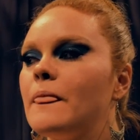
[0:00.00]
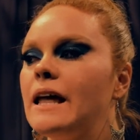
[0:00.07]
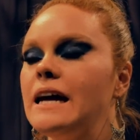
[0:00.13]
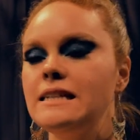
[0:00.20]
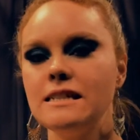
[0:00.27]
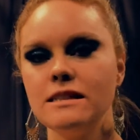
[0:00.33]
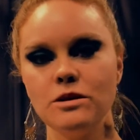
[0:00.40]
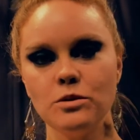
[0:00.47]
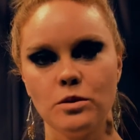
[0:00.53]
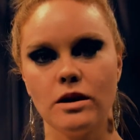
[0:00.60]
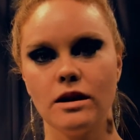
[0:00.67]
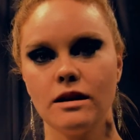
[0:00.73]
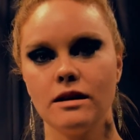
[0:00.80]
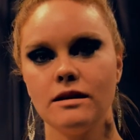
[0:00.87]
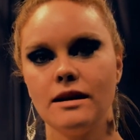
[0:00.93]
he did the
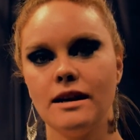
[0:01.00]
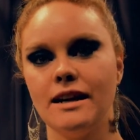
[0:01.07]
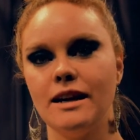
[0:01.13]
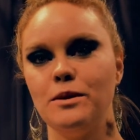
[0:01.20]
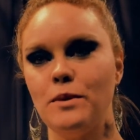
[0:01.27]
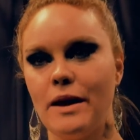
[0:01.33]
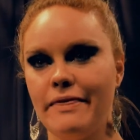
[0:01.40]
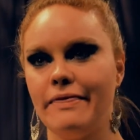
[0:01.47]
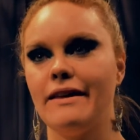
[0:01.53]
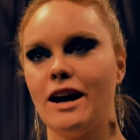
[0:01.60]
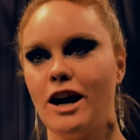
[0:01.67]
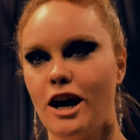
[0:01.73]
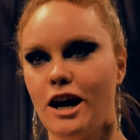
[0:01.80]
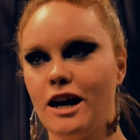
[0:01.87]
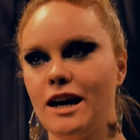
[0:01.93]
work and he went
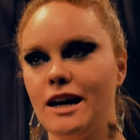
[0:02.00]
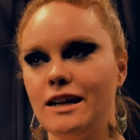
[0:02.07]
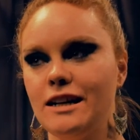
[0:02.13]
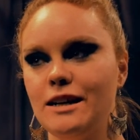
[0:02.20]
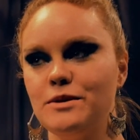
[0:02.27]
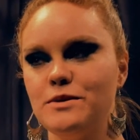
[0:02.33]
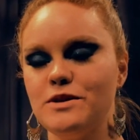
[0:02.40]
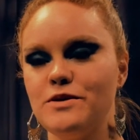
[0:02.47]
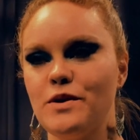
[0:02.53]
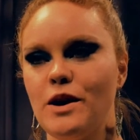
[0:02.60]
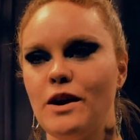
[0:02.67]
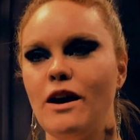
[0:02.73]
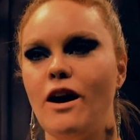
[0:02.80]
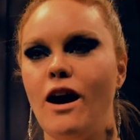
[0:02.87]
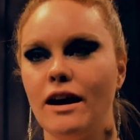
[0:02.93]
there and he was
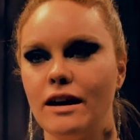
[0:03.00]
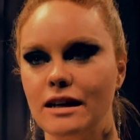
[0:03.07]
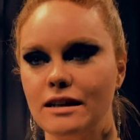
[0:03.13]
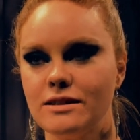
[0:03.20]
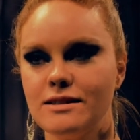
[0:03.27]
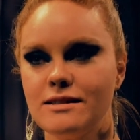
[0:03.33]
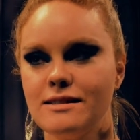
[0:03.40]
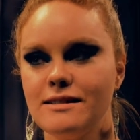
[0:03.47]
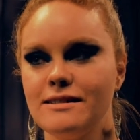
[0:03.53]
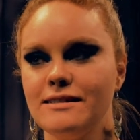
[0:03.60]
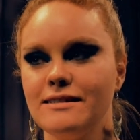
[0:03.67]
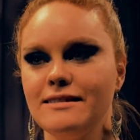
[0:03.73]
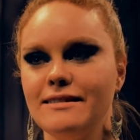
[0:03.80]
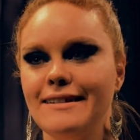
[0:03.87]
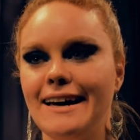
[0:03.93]
very honest
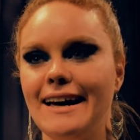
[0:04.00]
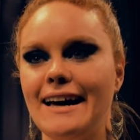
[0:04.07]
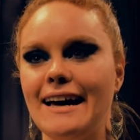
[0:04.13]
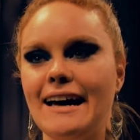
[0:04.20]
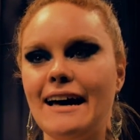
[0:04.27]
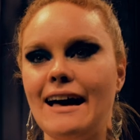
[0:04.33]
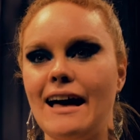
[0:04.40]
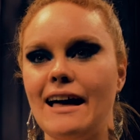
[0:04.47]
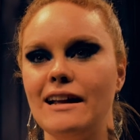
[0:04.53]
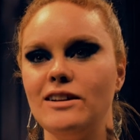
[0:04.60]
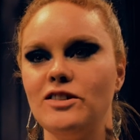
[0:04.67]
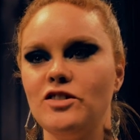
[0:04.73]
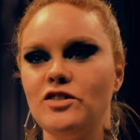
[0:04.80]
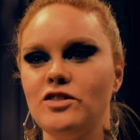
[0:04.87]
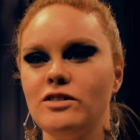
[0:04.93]

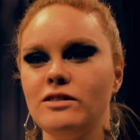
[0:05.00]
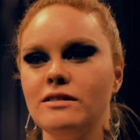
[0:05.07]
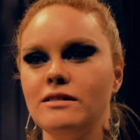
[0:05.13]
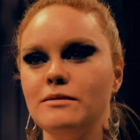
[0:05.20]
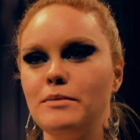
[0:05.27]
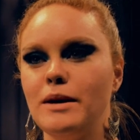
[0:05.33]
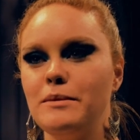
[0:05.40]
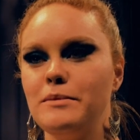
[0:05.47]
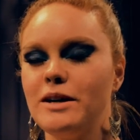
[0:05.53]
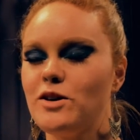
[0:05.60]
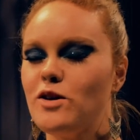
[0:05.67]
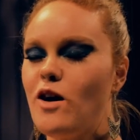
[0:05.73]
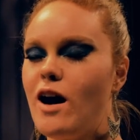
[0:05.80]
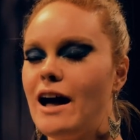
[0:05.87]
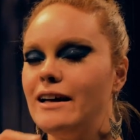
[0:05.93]
and made me
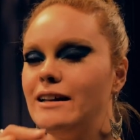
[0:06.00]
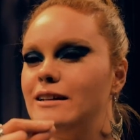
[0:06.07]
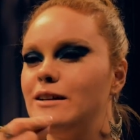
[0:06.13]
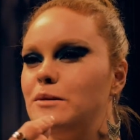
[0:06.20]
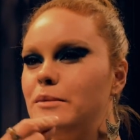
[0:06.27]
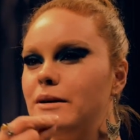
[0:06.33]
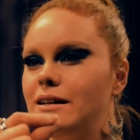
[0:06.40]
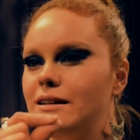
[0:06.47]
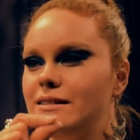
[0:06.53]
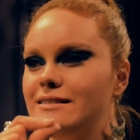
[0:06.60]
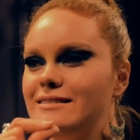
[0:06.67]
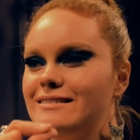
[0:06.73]
cry a little bit.